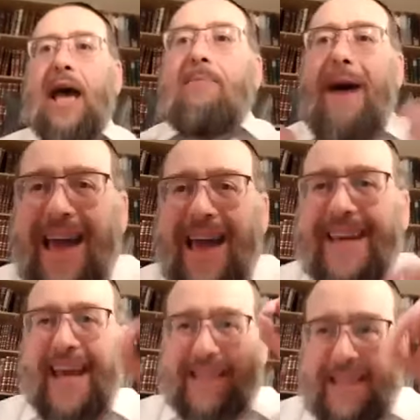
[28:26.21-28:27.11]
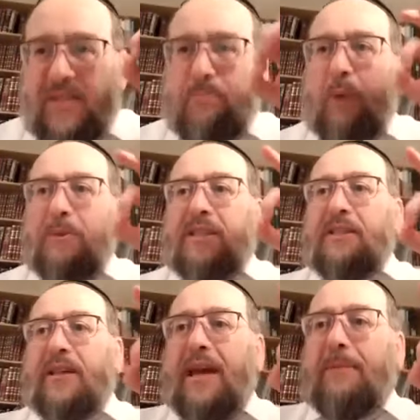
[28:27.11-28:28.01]
Am I, at this moment in
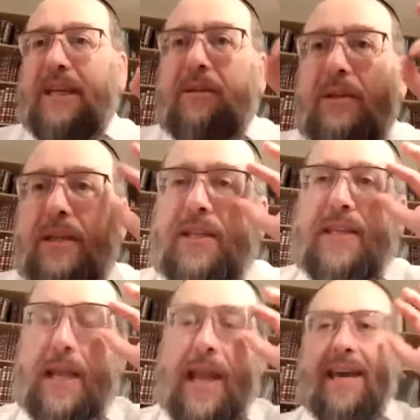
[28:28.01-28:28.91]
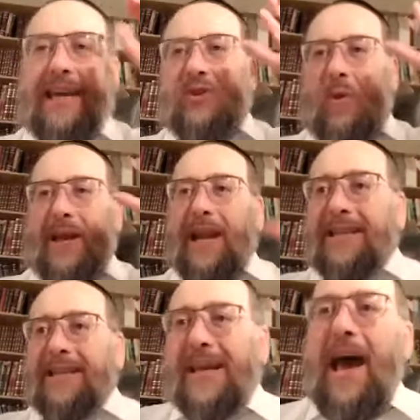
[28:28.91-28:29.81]
time, in this halachic
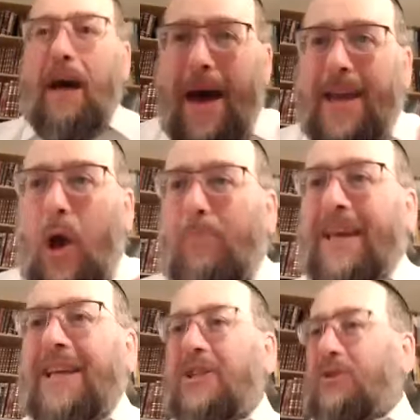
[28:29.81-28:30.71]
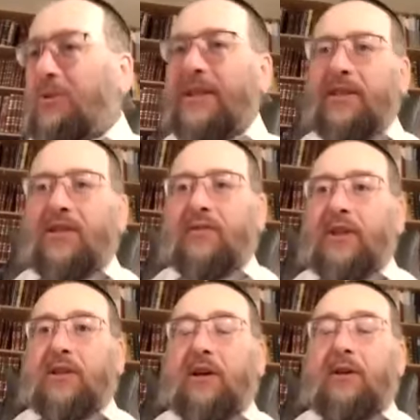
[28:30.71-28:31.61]
twilight, am I obligated to read the
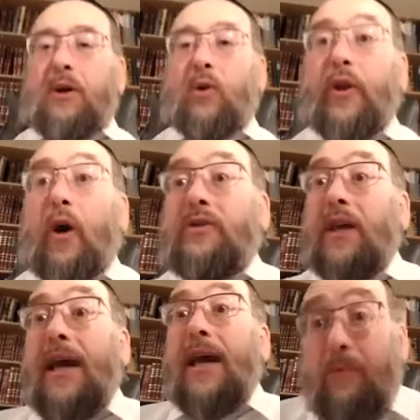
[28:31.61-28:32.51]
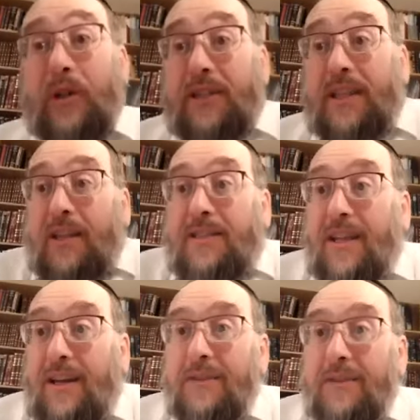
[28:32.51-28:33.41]
Sfiras Omer or not? And what is the
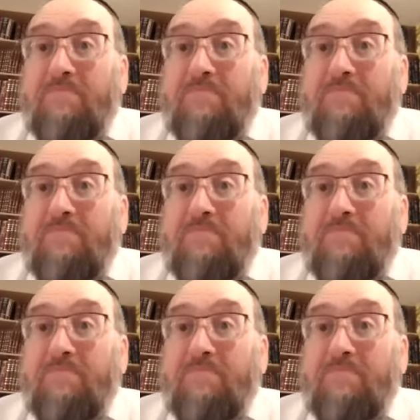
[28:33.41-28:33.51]
answer?